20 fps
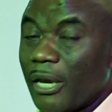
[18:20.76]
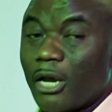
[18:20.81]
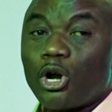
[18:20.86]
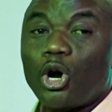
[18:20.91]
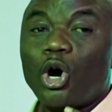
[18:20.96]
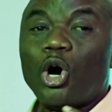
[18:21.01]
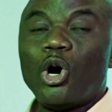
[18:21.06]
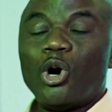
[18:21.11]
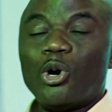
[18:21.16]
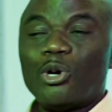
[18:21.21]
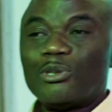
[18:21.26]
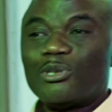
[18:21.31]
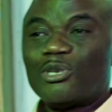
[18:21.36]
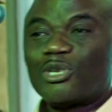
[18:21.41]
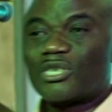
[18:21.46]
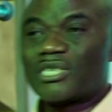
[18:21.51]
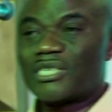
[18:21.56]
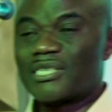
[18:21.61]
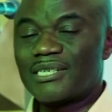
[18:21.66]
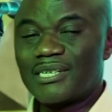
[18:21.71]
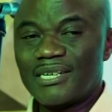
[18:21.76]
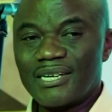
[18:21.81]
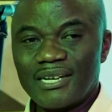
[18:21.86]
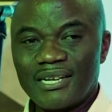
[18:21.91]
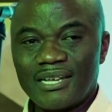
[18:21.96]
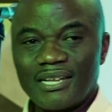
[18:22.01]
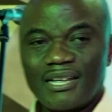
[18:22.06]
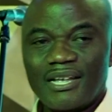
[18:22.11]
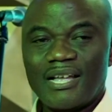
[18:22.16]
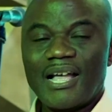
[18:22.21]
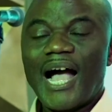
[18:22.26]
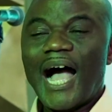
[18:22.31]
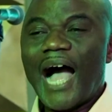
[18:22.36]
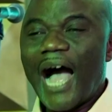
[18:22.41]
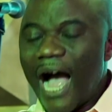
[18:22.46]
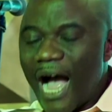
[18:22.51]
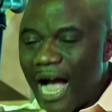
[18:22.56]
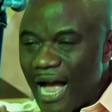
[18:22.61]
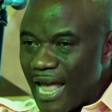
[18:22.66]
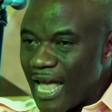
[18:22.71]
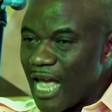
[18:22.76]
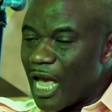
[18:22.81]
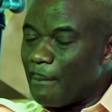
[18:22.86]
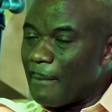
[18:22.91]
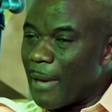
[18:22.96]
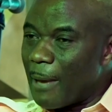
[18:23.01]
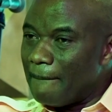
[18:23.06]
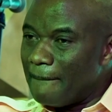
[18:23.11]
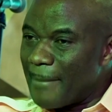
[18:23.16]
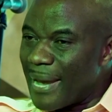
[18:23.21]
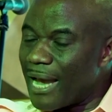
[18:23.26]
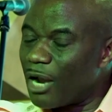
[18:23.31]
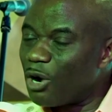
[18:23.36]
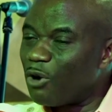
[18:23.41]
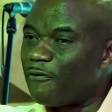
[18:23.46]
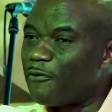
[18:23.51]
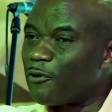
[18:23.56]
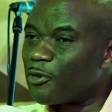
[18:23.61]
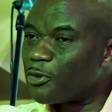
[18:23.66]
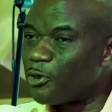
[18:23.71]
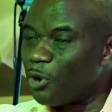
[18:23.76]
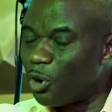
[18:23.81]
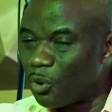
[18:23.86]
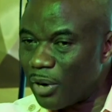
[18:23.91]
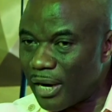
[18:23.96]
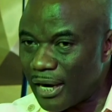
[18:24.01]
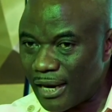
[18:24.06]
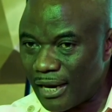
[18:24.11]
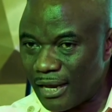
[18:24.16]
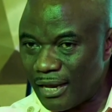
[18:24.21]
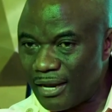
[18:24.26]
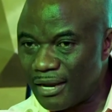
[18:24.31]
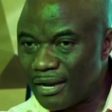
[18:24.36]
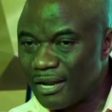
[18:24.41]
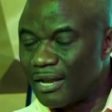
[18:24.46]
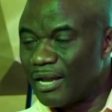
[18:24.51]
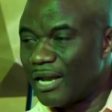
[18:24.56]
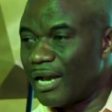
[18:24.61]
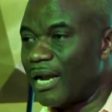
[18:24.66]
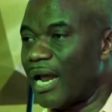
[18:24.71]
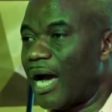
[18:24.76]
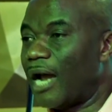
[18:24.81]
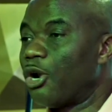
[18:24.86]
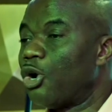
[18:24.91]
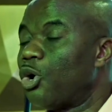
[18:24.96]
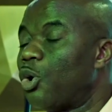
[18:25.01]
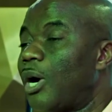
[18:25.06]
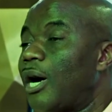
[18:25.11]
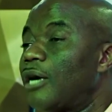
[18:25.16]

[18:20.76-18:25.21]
because I am a man of authority and I